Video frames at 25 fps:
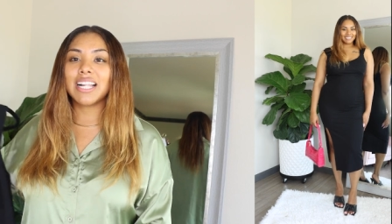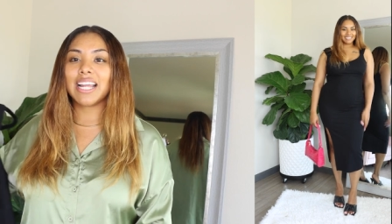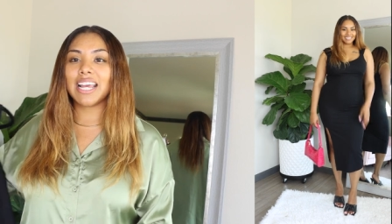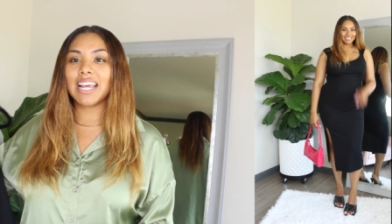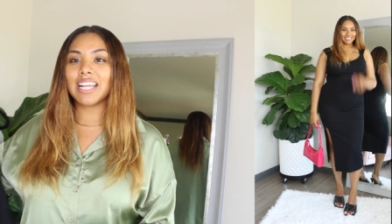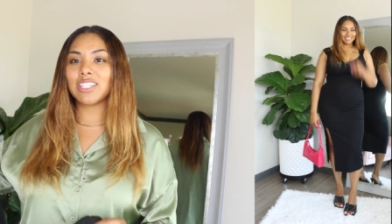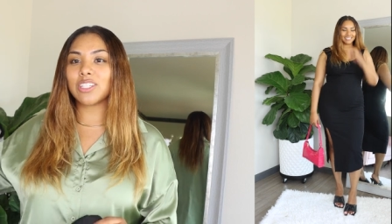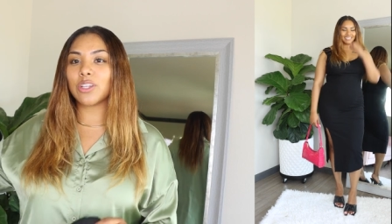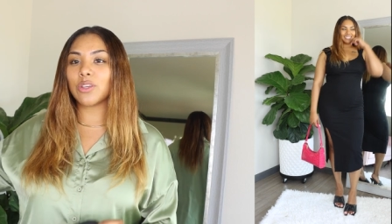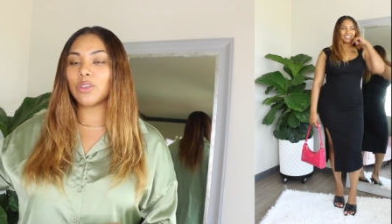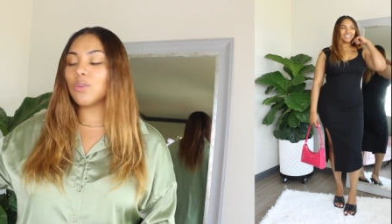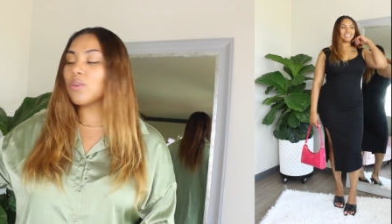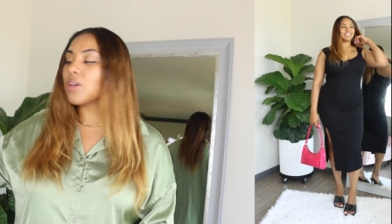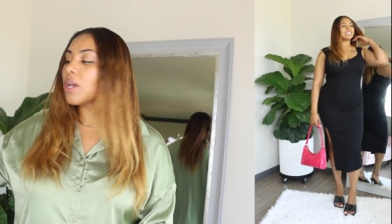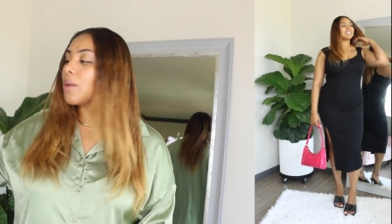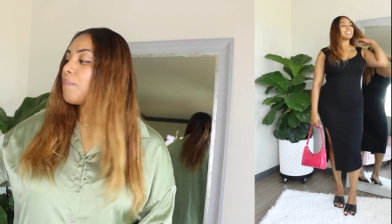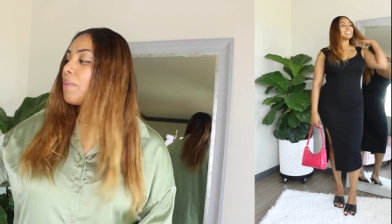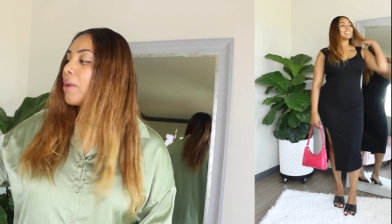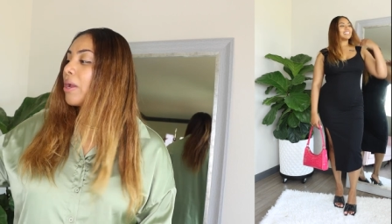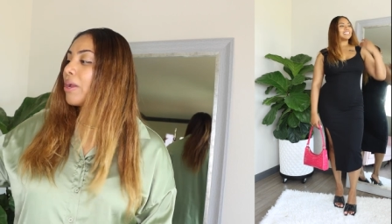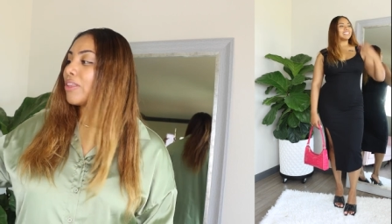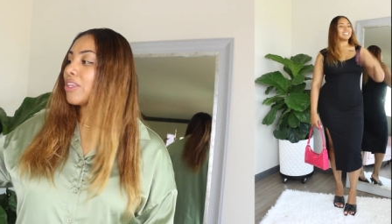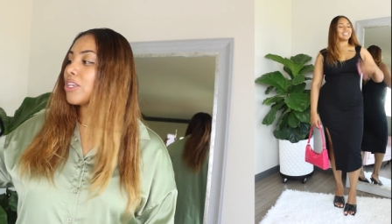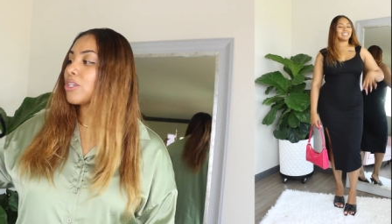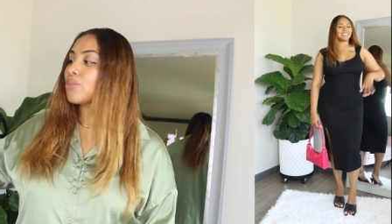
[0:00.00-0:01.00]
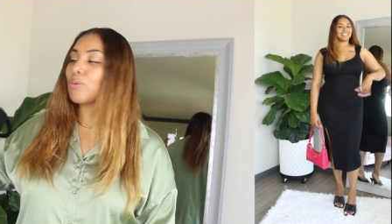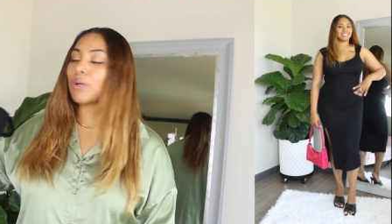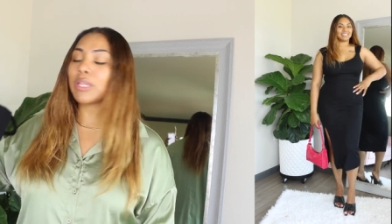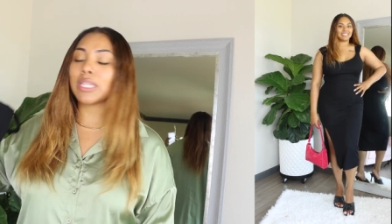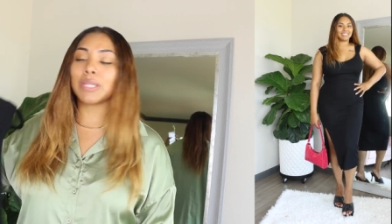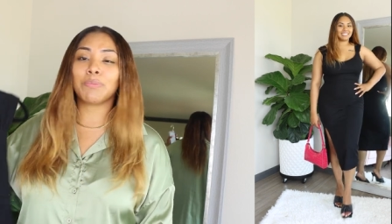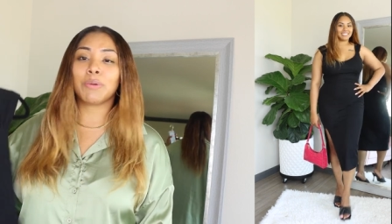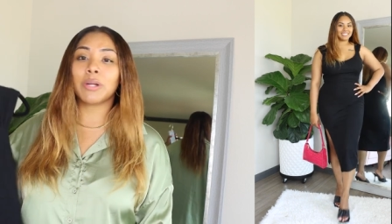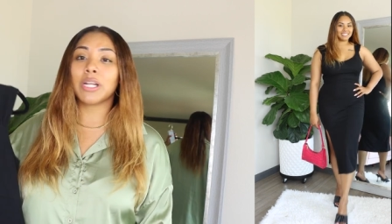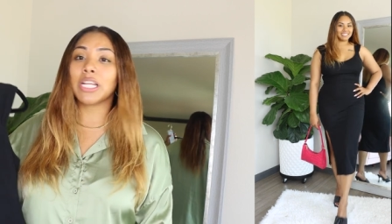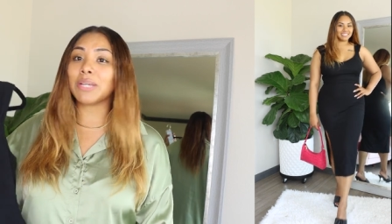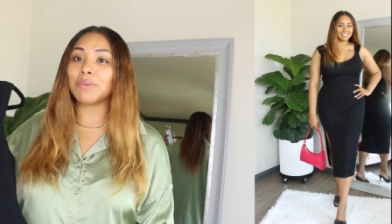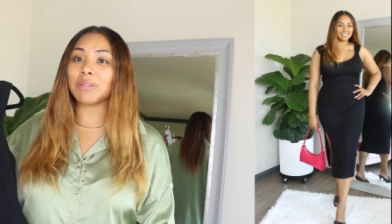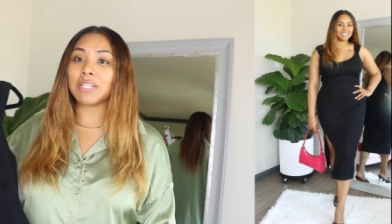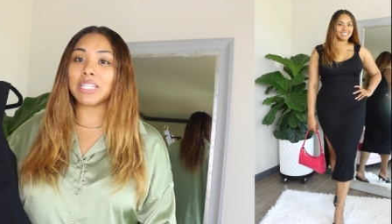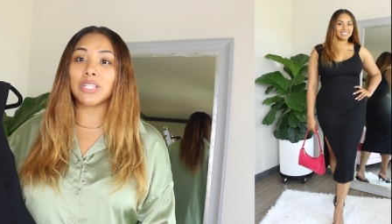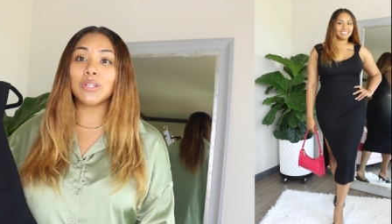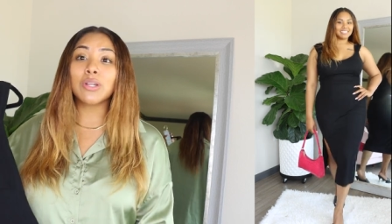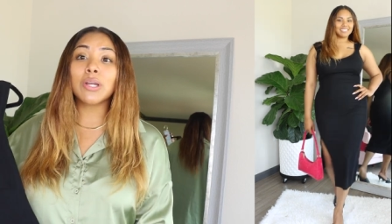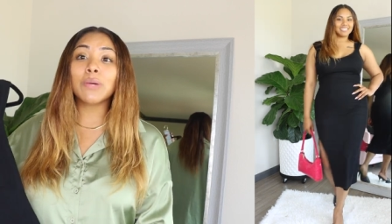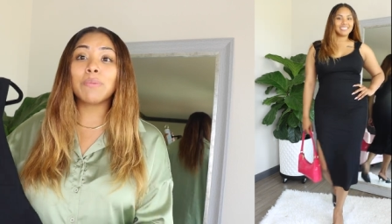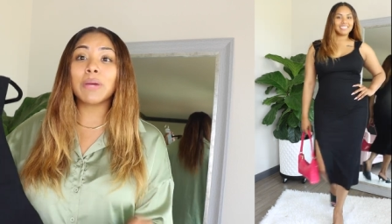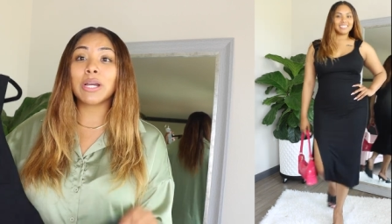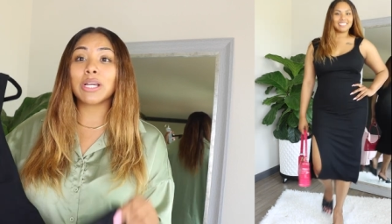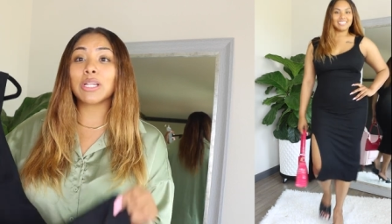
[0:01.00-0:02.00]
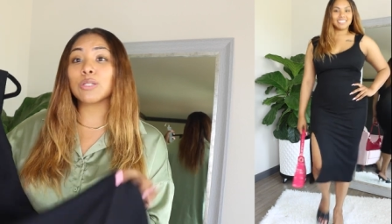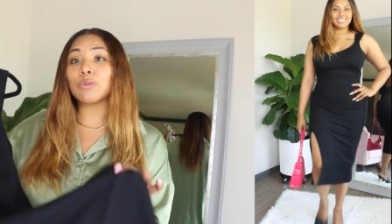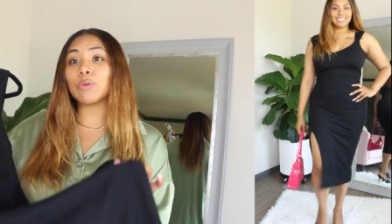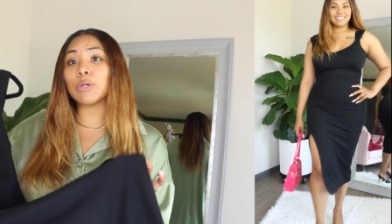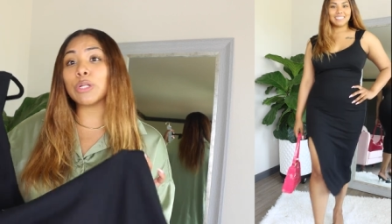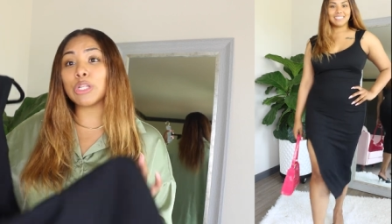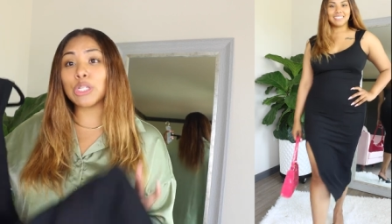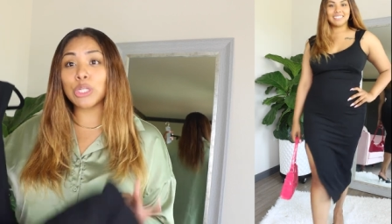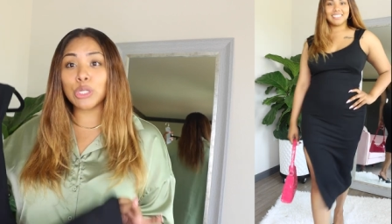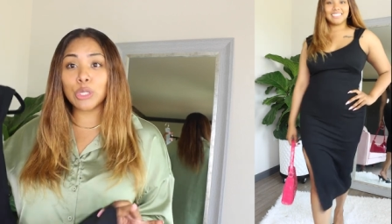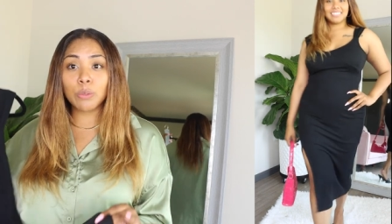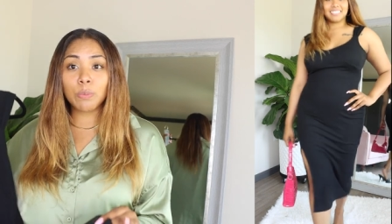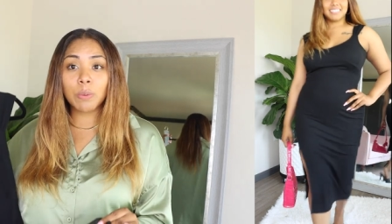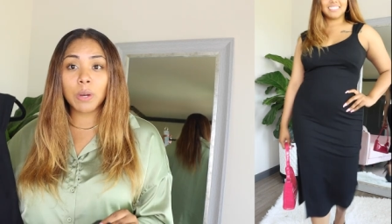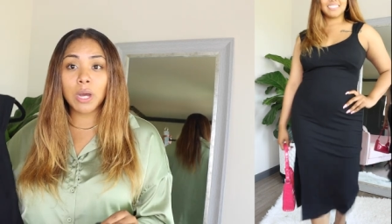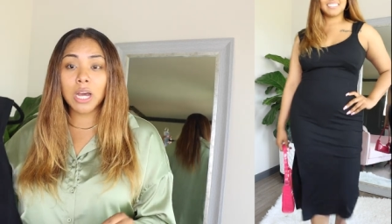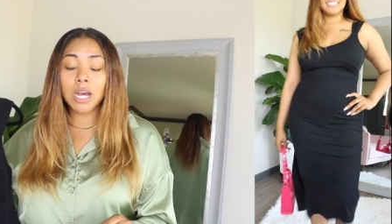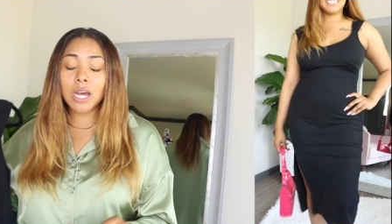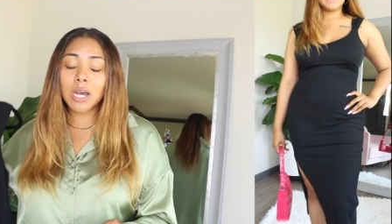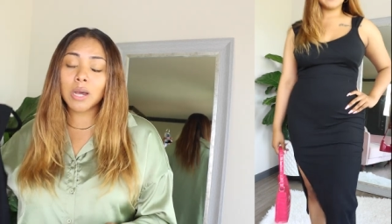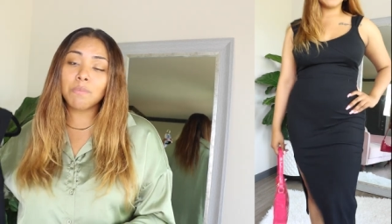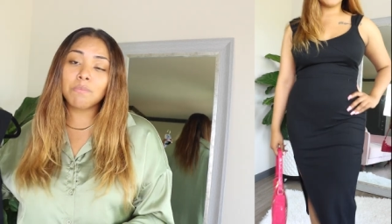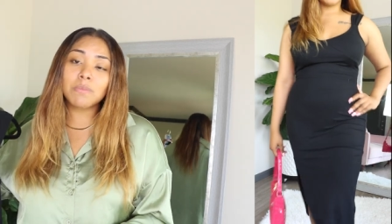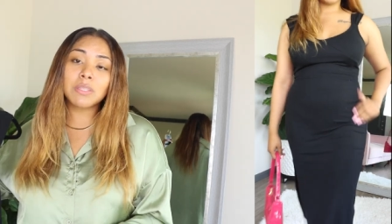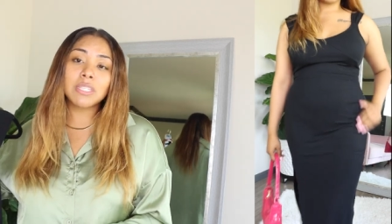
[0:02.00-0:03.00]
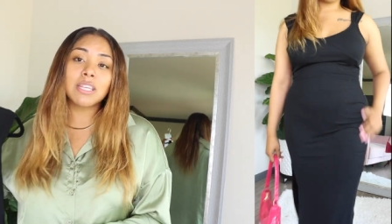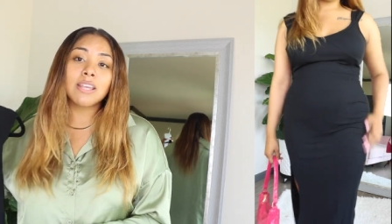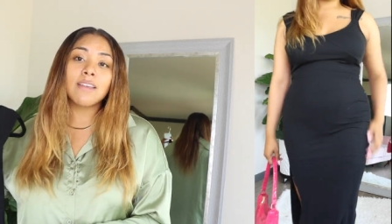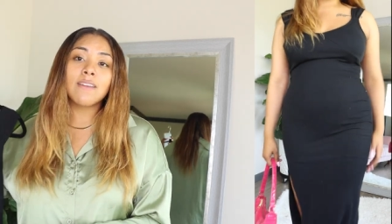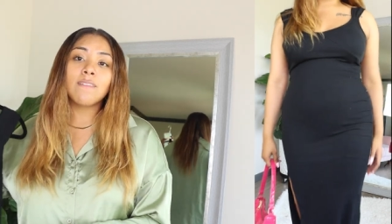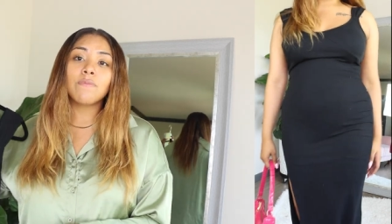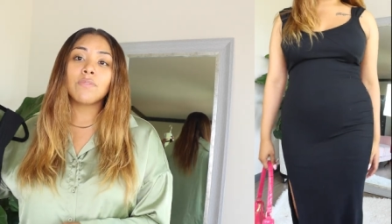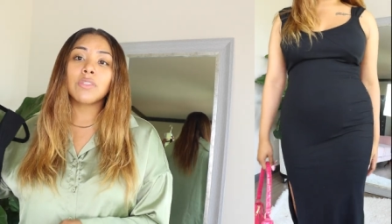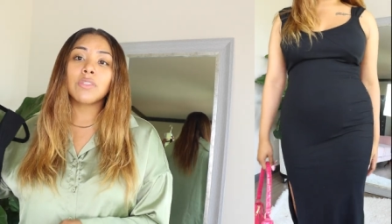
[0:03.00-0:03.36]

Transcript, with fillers: And so you can pair this with pretty, you can pair this with nude pumps,